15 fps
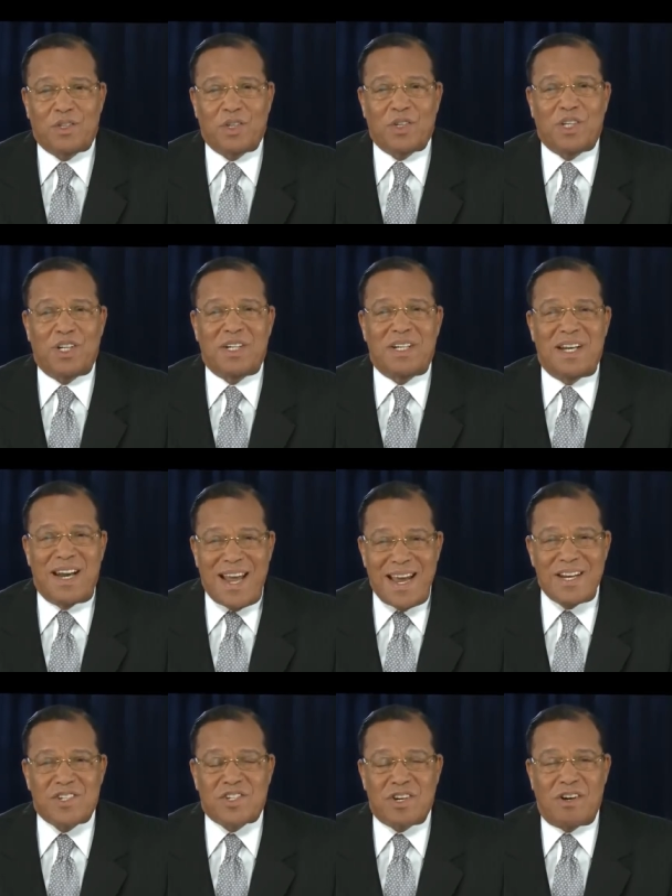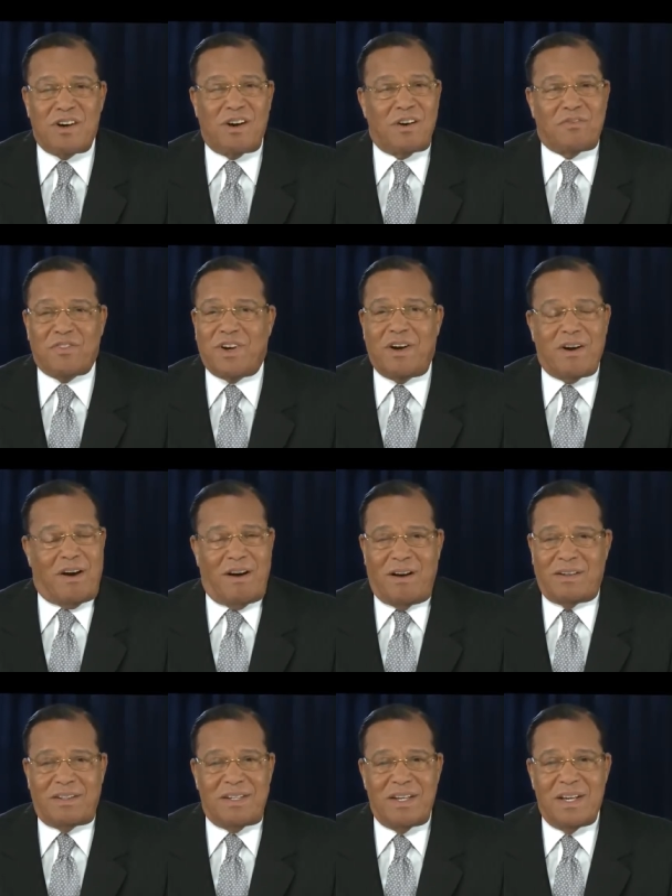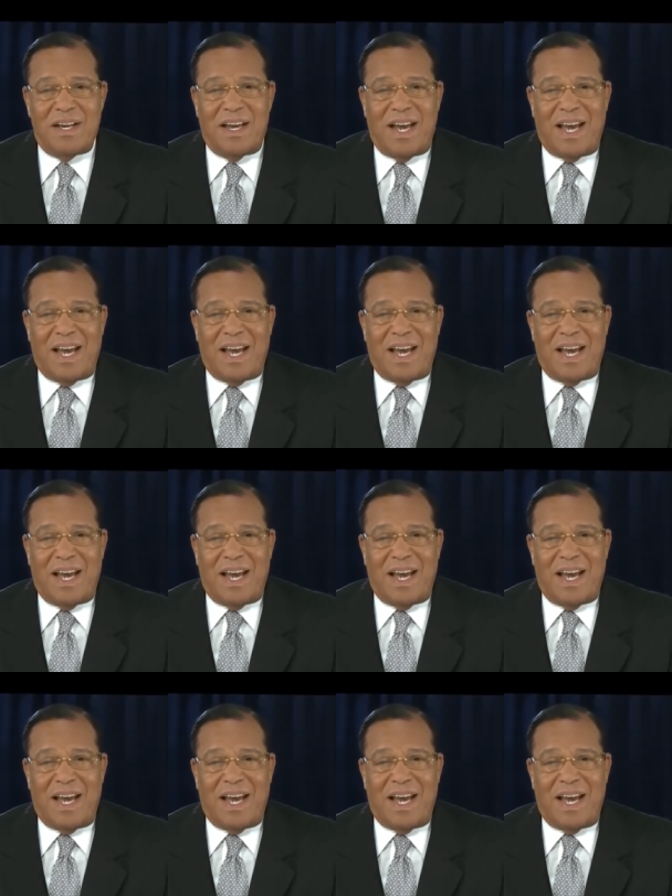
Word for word: to the nature of God